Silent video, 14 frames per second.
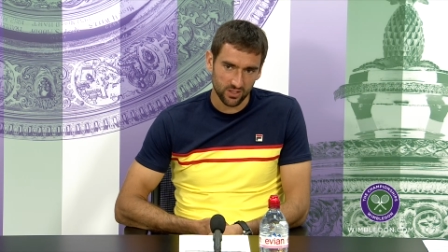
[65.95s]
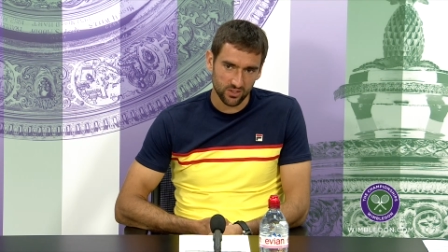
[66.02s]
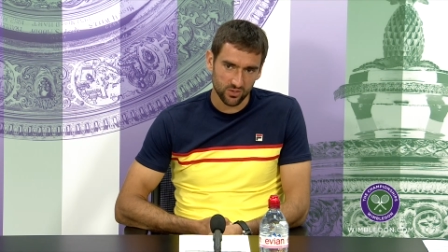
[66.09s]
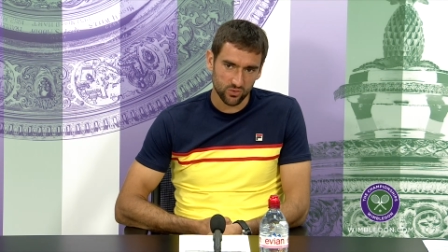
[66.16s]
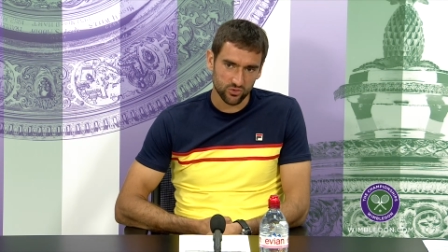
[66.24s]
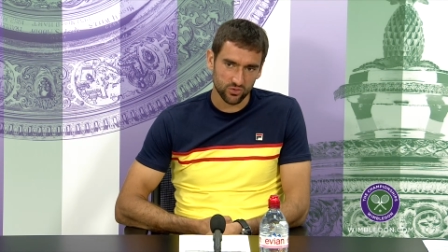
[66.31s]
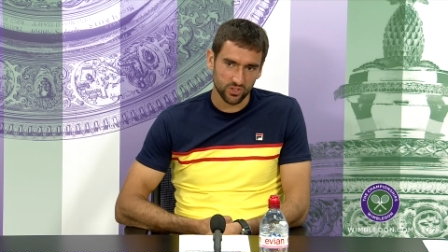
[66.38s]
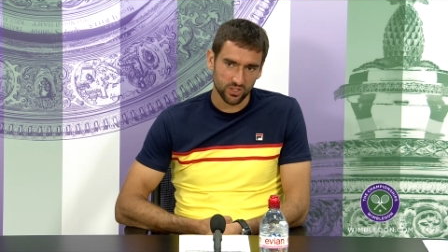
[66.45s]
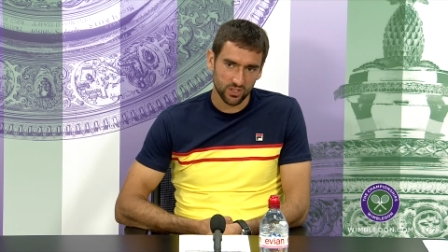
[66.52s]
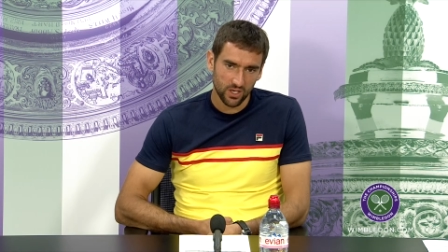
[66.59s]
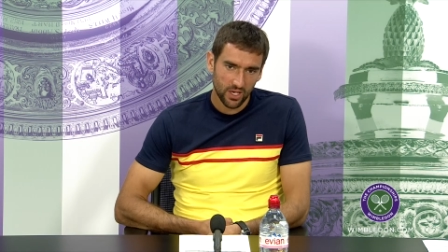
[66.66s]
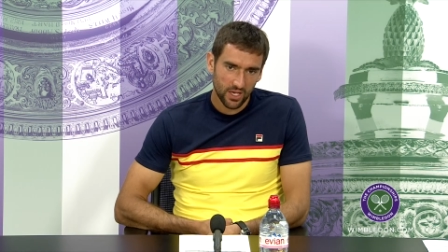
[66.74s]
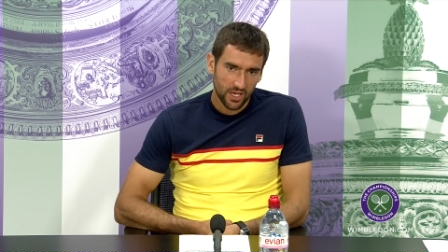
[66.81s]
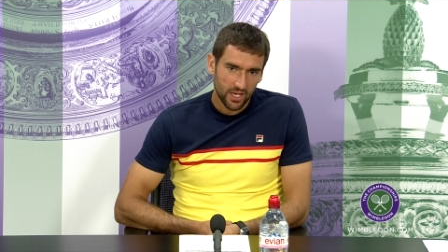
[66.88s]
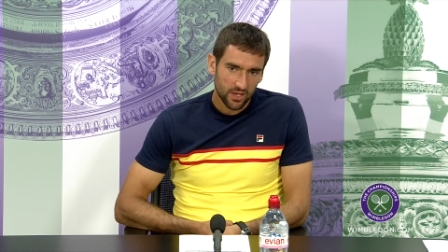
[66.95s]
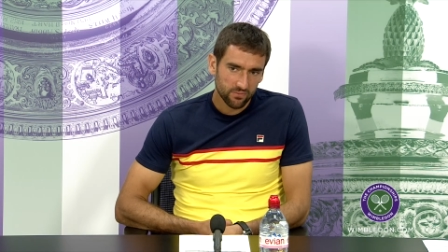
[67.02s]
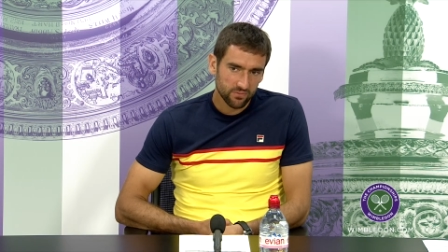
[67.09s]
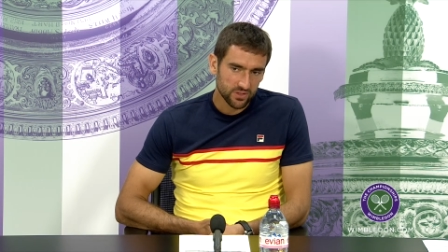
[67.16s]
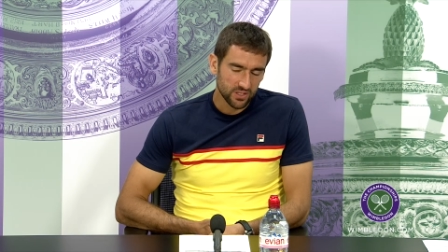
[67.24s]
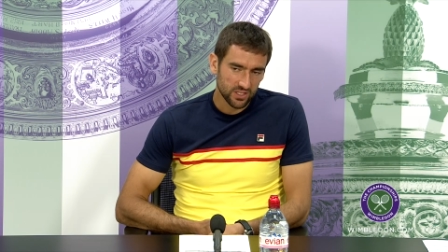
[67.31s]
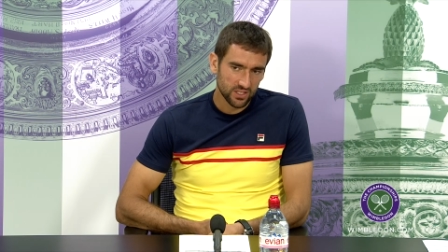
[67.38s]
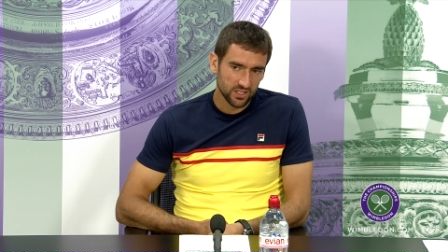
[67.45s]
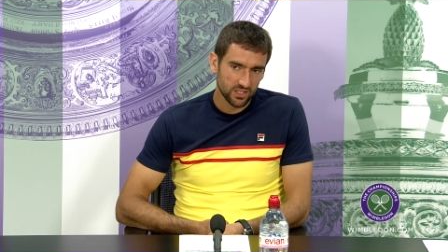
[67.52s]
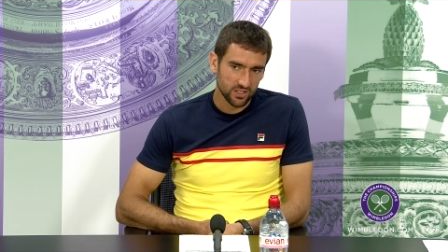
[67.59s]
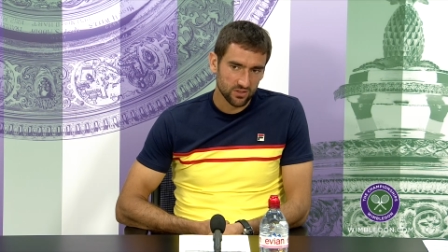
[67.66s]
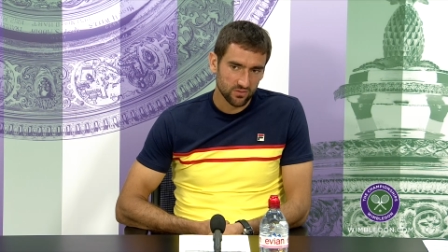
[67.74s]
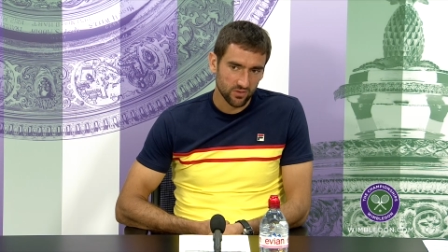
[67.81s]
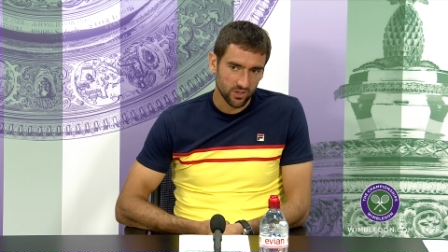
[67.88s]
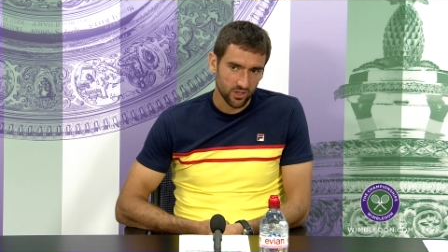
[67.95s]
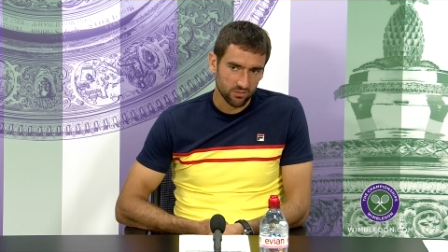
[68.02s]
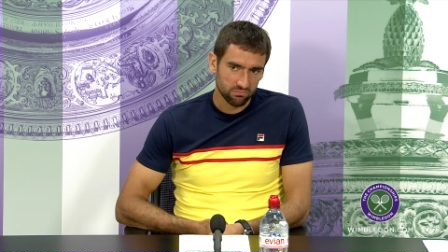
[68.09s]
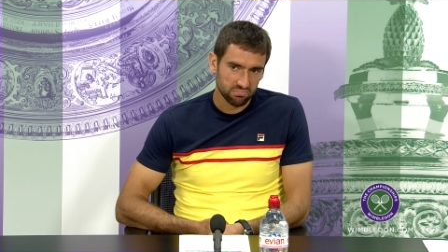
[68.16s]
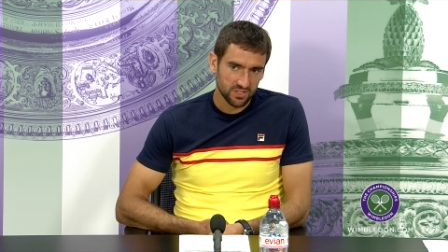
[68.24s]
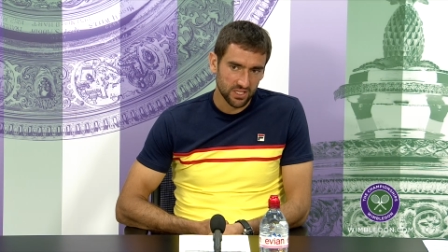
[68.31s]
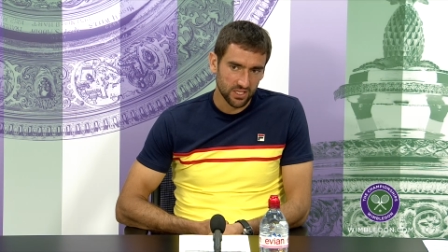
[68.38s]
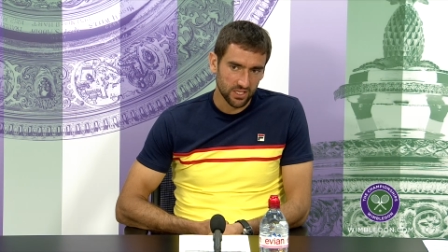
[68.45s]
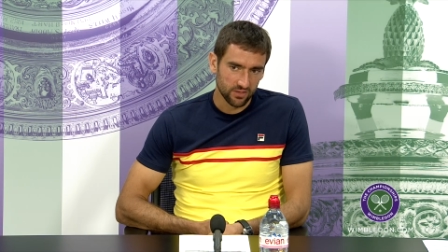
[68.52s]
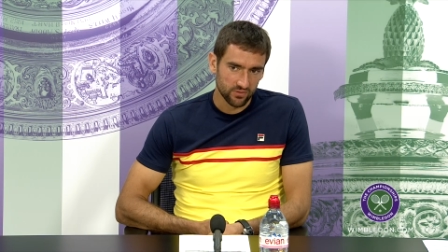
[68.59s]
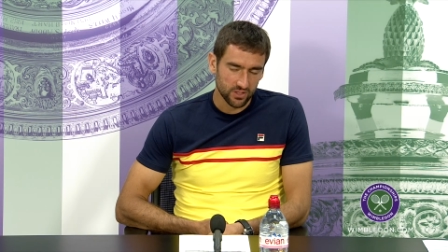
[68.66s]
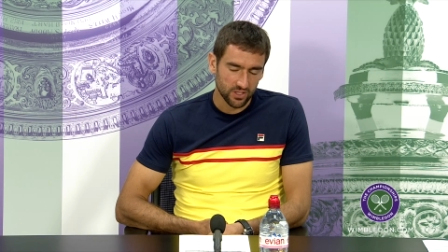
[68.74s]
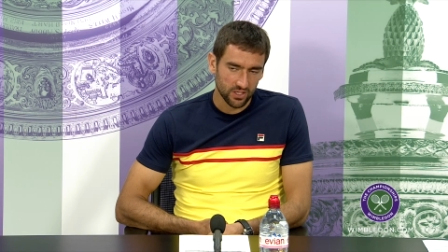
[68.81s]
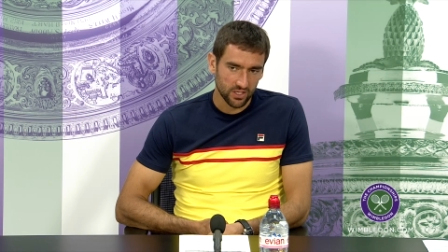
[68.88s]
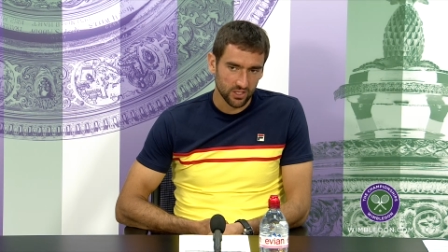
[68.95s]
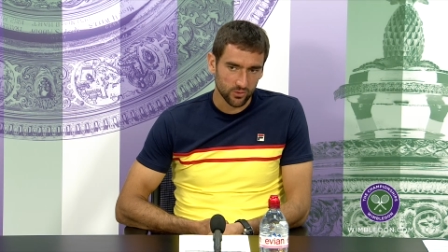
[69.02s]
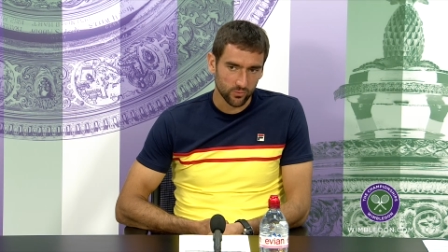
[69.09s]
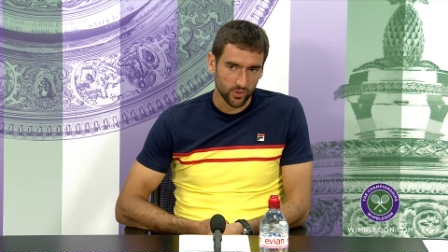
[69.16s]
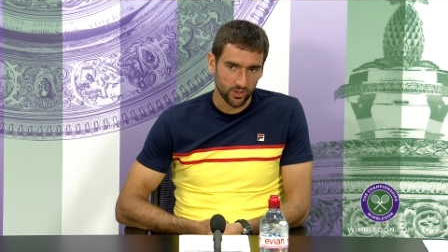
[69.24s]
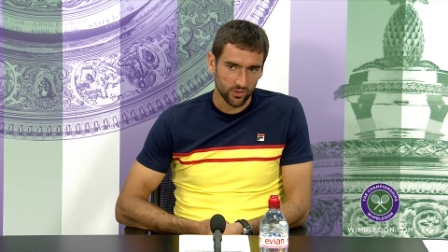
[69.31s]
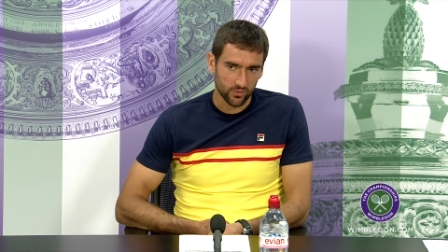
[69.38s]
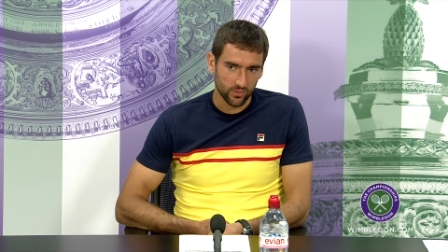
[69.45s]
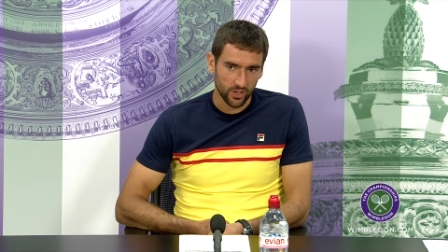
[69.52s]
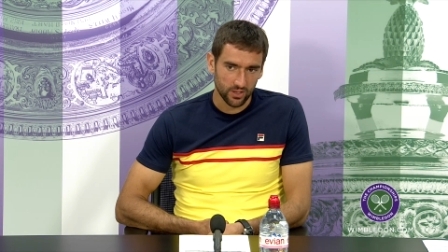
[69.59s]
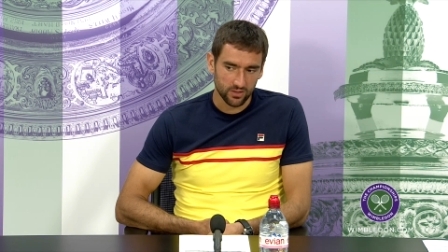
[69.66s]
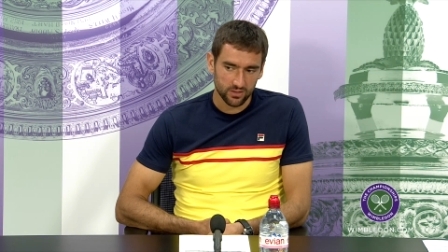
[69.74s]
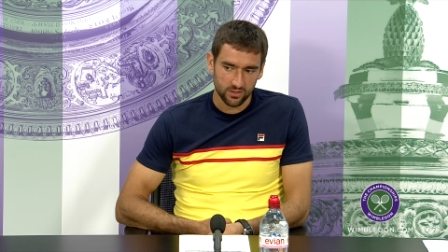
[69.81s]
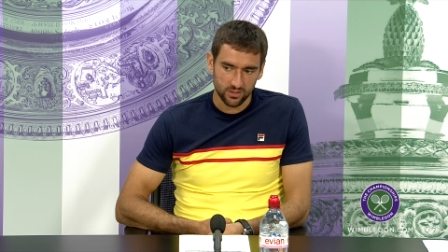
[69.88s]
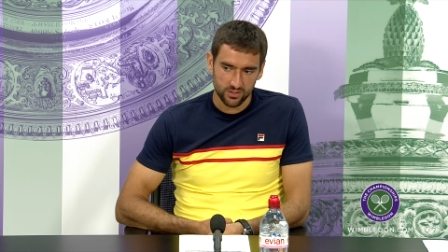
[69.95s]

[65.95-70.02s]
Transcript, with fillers: Usually with the heat, we are dealing with the heat quite all right.